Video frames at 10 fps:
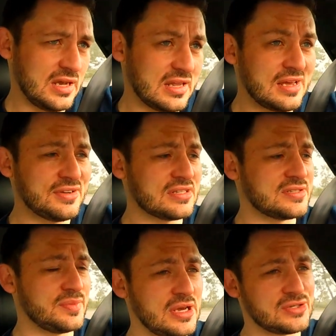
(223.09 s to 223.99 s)
And I've
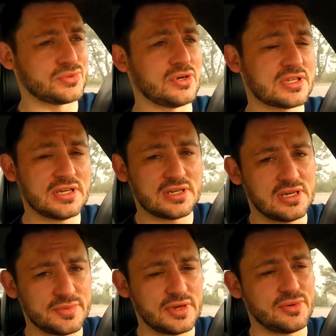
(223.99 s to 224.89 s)
had some major work
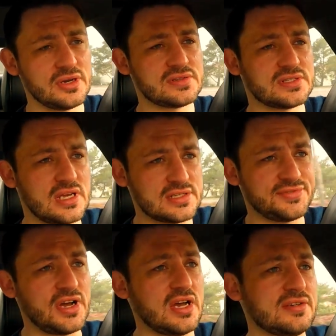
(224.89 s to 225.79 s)
done on my wife's
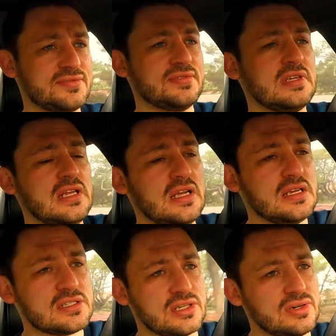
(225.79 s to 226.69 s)

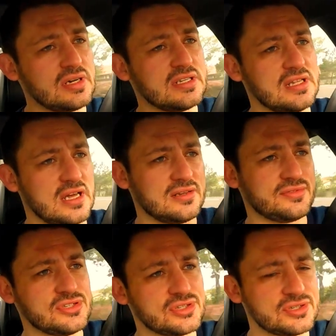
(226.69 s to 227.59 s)
X5, so I did a lot
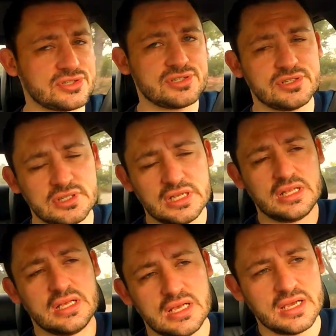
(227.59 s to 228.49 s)
of research,
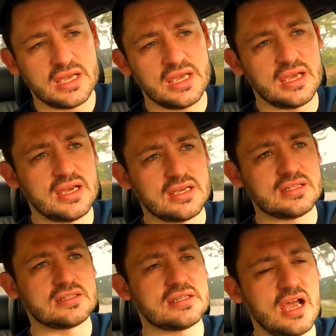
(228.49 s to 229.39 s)

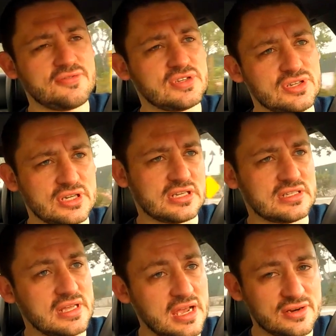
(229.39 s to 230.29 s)
and after looking at
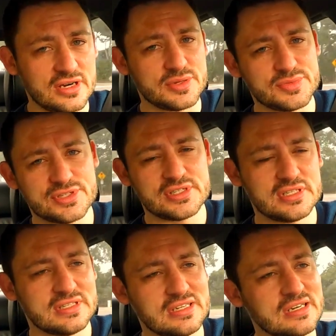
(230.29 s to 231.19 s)
the diagrams,
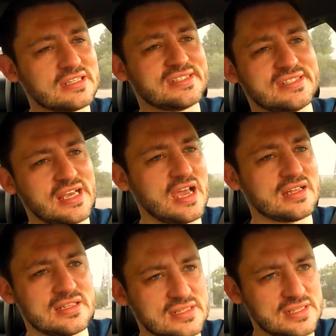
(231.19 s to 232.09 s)
they're
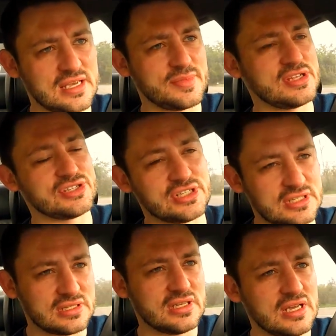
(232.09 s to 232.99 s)
exactly the same
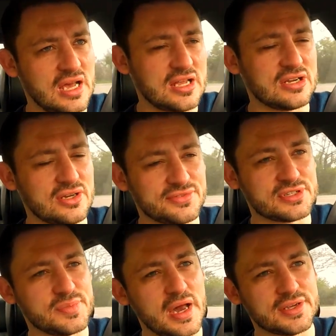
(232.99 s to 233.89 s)
engine. I don't know if
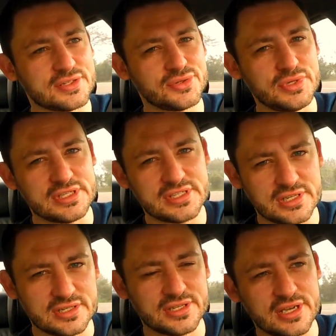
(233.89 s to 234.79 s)
there's minor tweaks
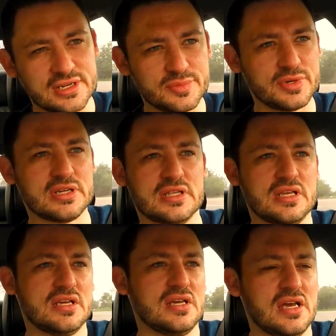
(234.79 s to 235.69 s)
here and there, but
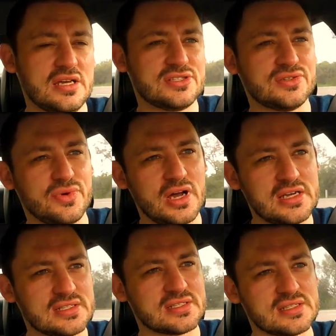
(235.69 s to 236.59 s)
engine
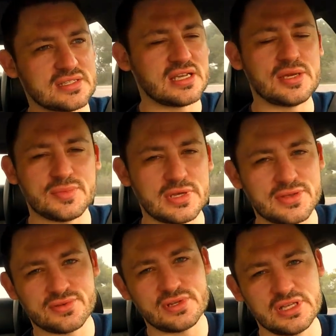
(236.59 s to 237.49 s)
wise it's the same,
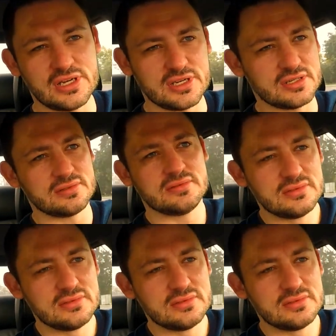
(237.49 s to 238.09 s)
like 3-liter